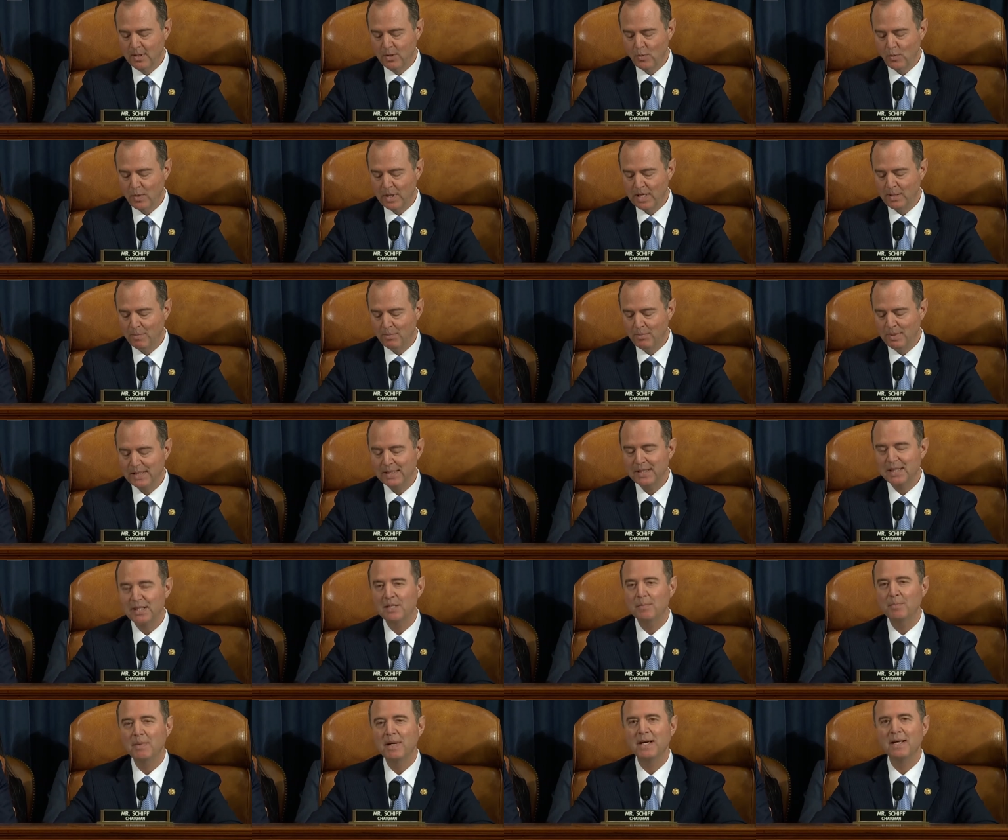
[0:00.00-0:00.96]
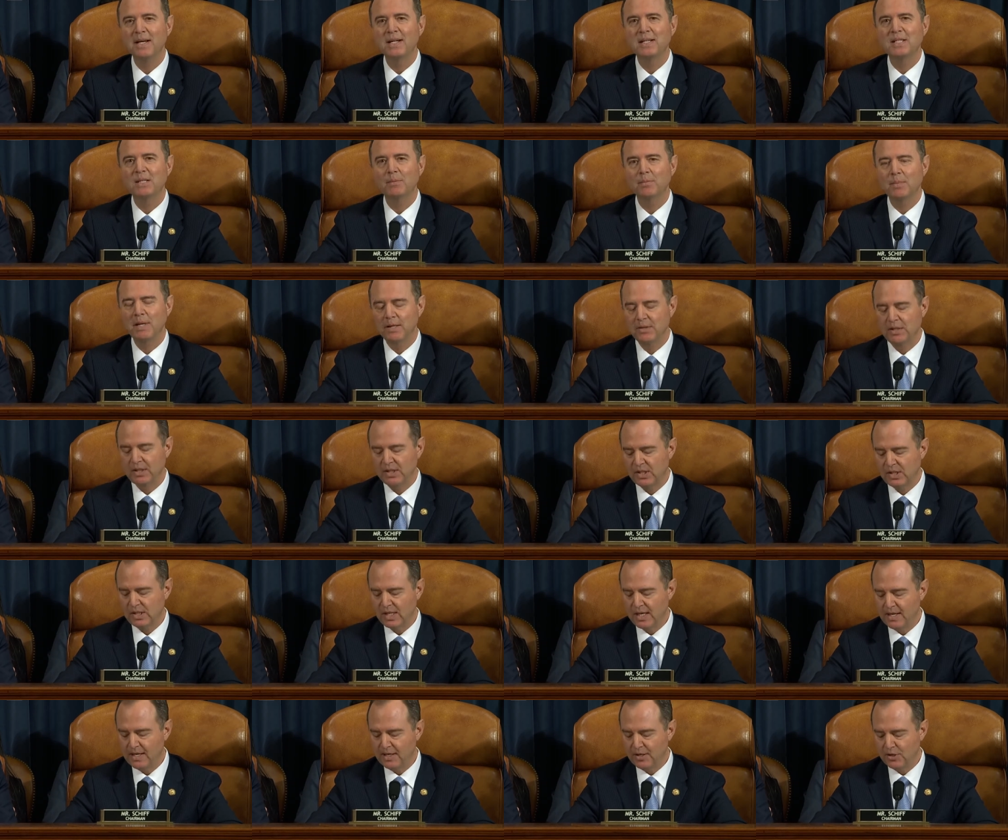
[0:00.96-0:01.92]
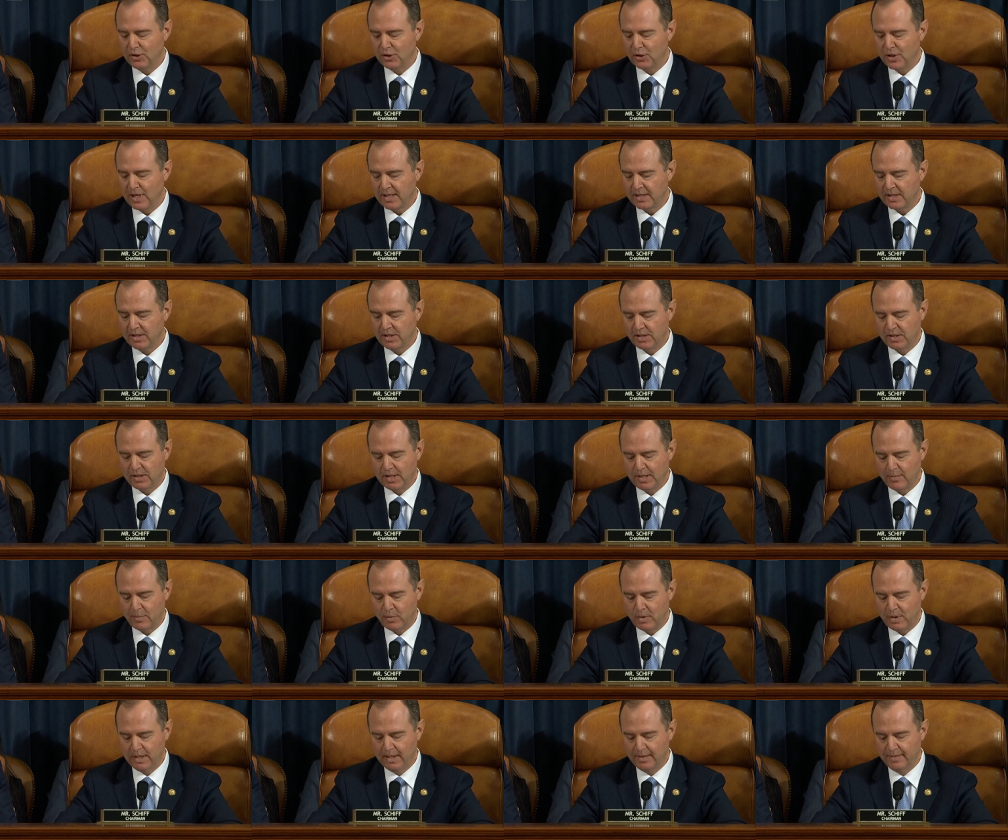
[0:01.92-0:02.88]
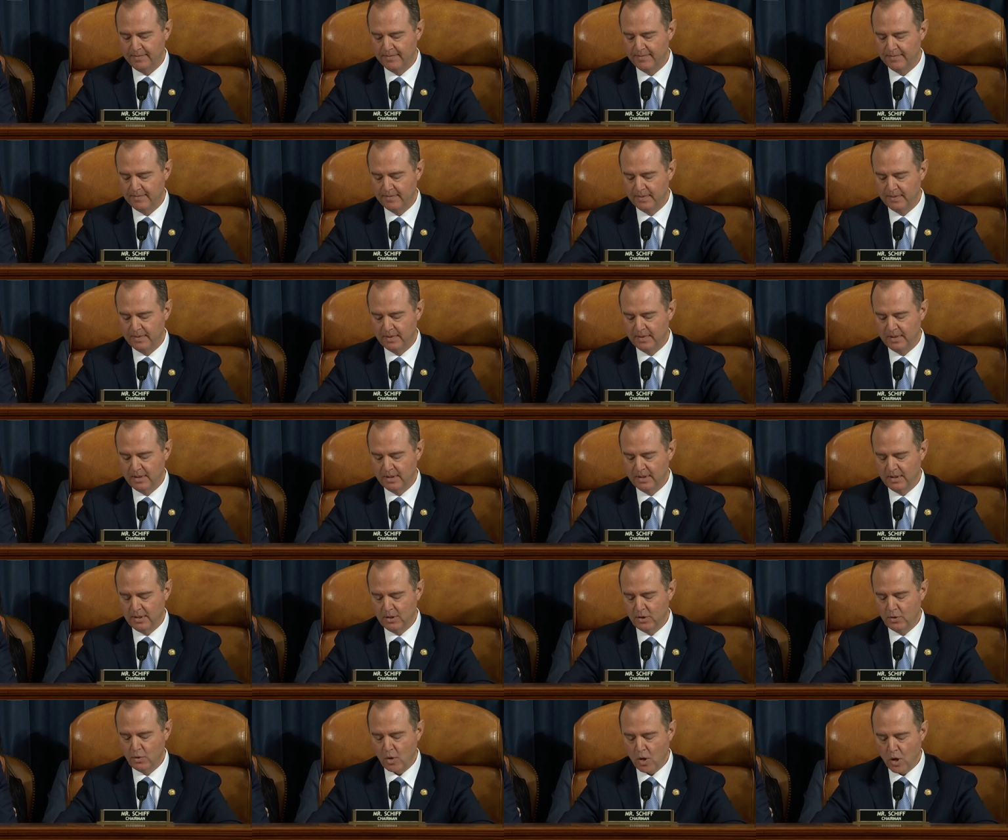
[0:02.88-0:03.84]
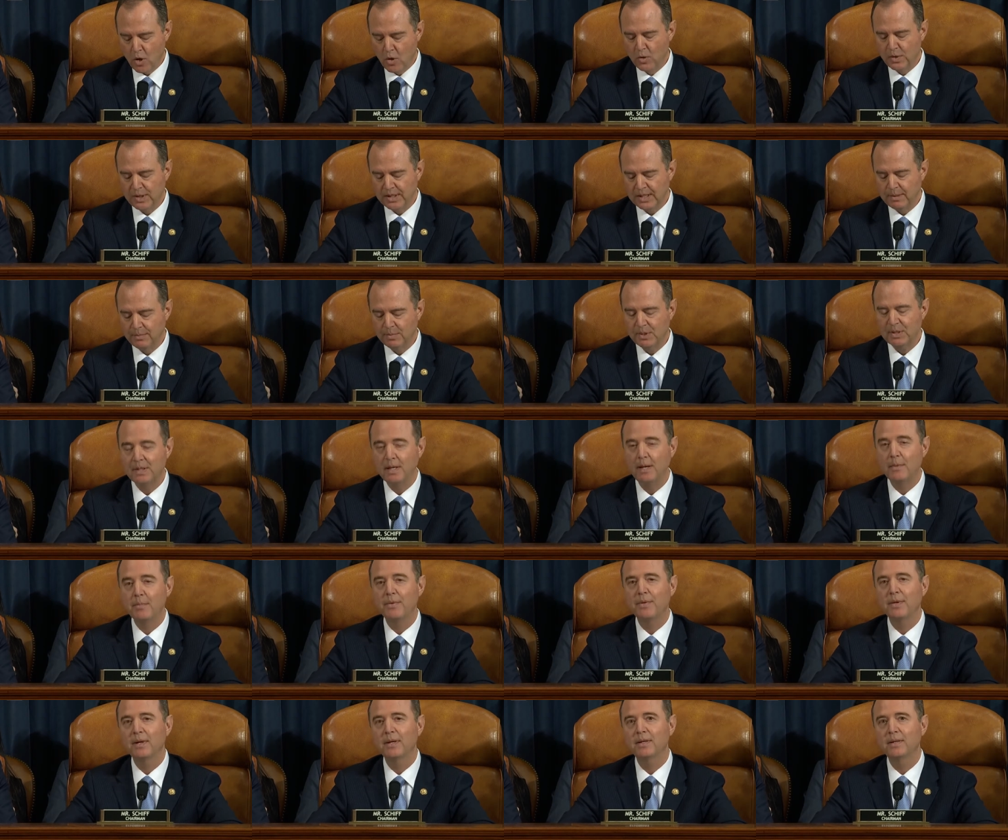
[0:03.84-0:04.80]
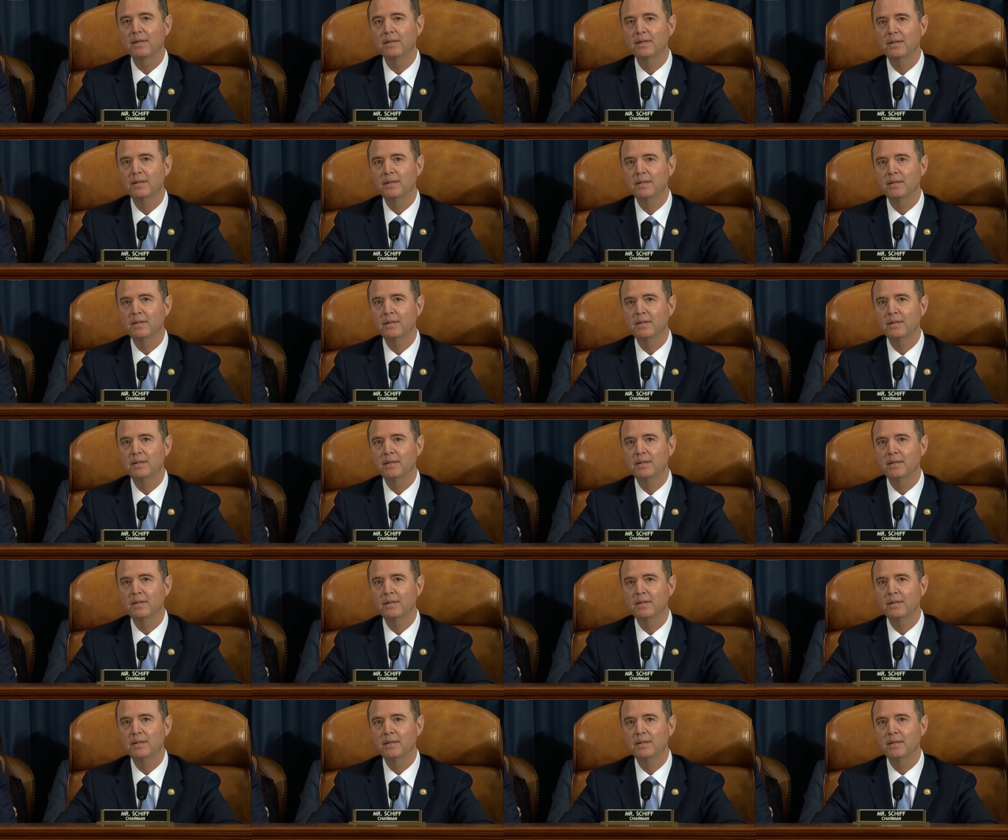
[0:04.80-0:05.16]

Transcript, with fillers: "When a businessman is about to sign a check to someone who owes him something,